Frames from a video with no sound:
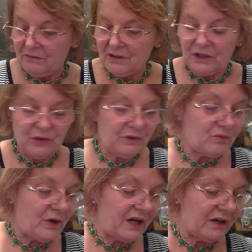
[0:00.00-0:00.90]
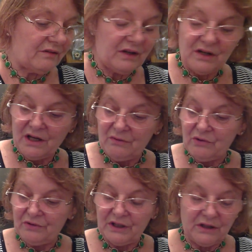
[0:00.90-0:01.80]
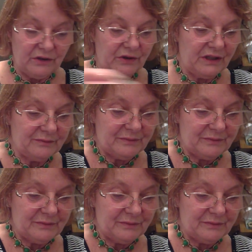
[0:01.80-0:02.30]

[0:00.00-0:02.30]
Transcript: think you would wear, then I won't include it.